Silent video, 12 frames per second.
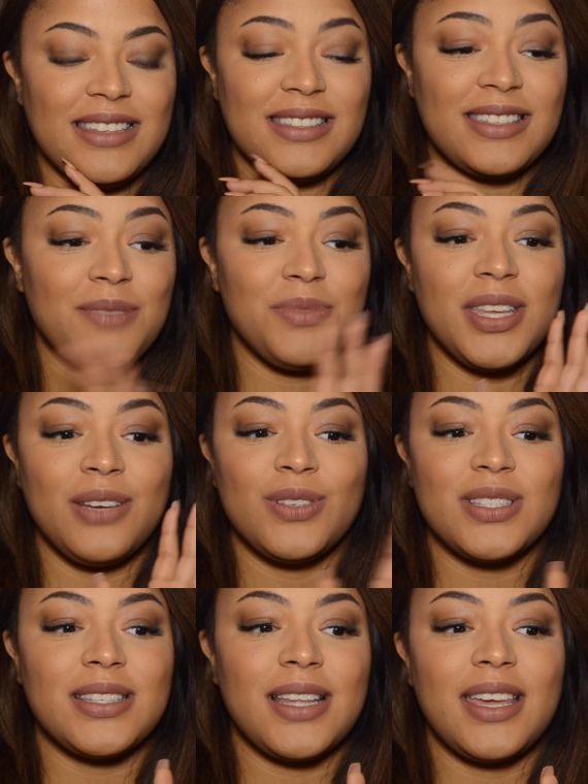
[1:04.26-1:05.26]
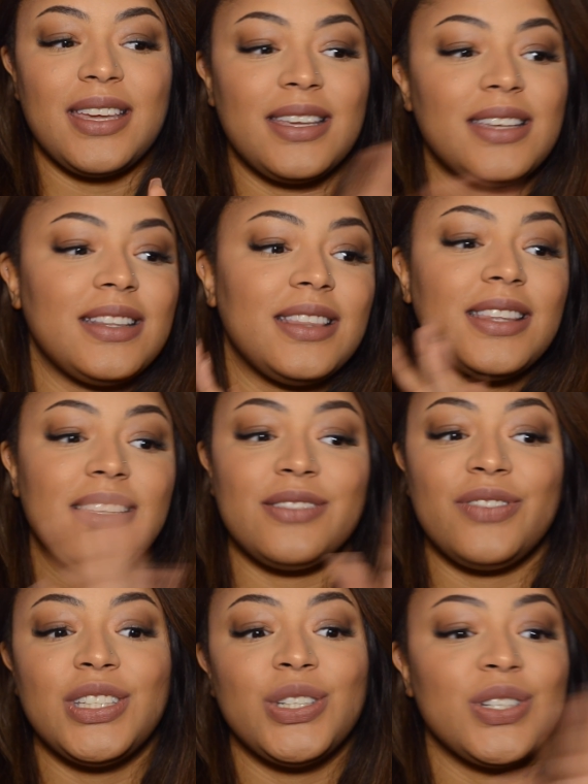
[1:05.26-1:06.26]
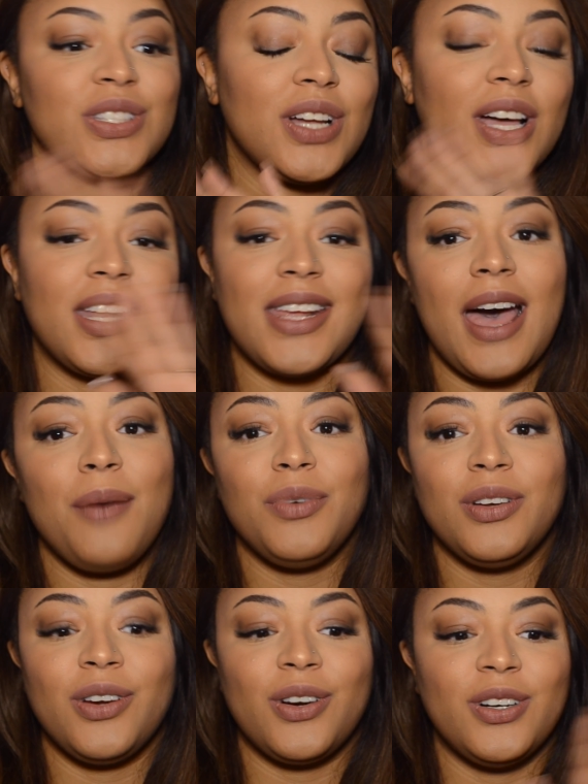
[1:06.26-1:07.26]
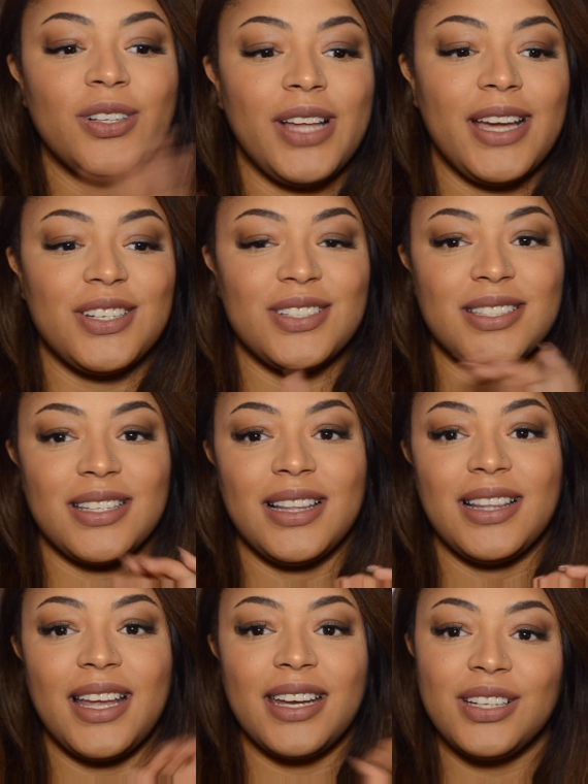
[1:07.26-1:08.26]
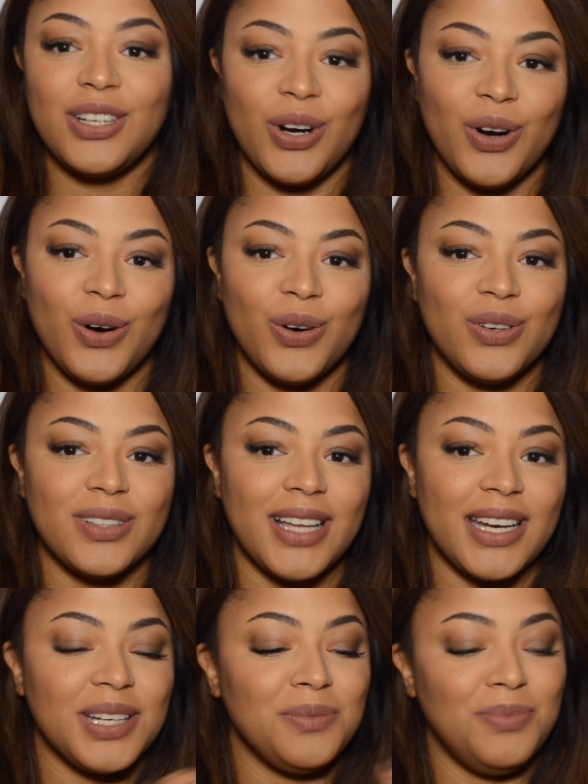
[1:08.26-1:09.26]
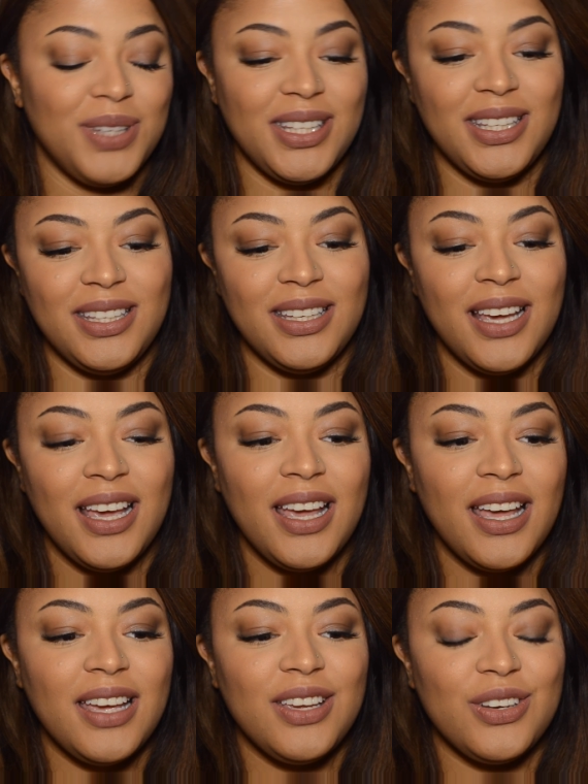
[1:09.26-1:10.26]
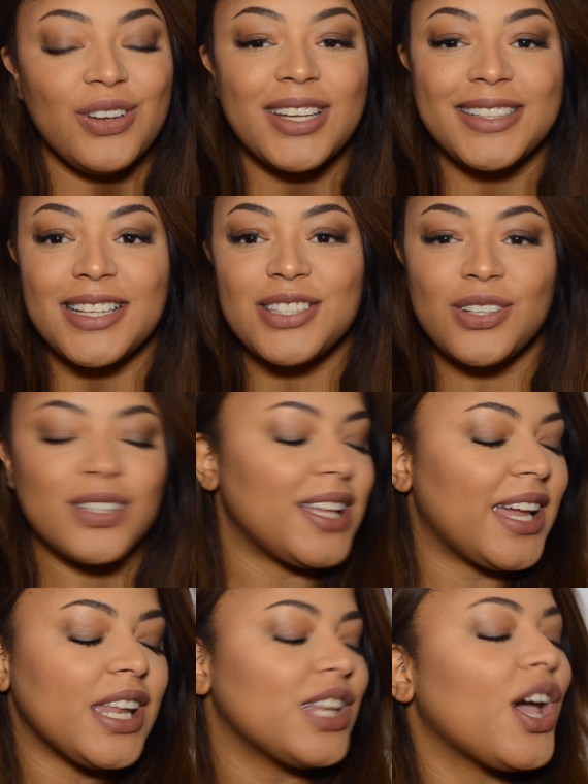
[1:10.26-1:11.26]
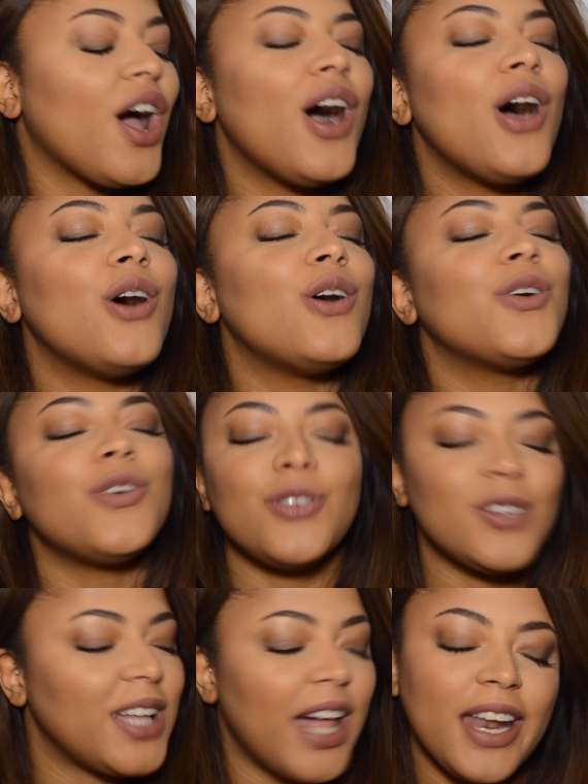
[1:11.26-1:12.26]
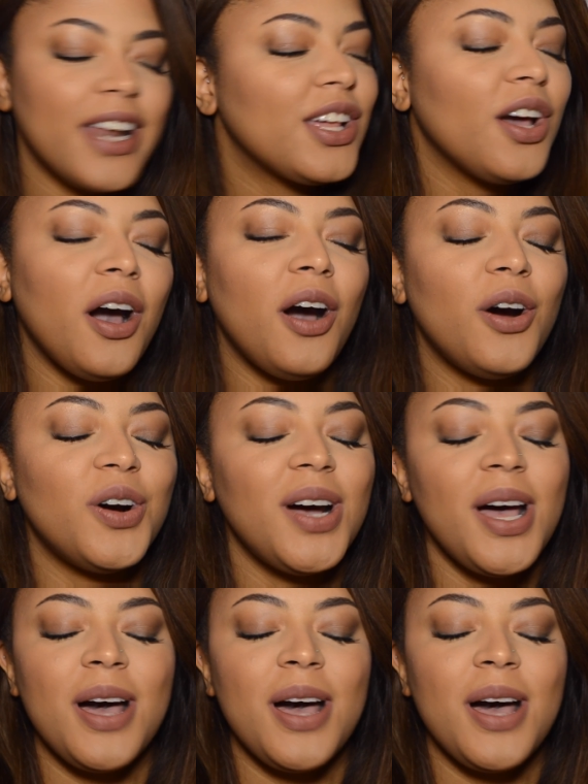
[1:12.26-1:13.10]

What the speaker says: something was like, this video is not gonna happen, girl, like just let it go, let it be, you know, like that song, let it go, let it go.